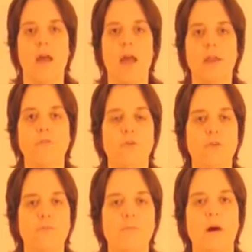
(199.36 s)
And the
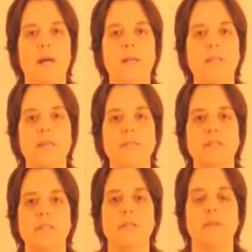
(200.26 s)
fourth part
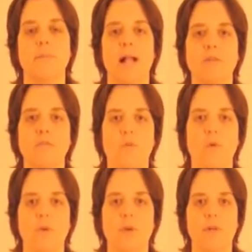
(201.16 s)
is the pelvic
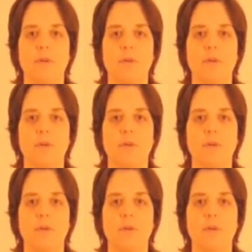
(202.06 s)
floor.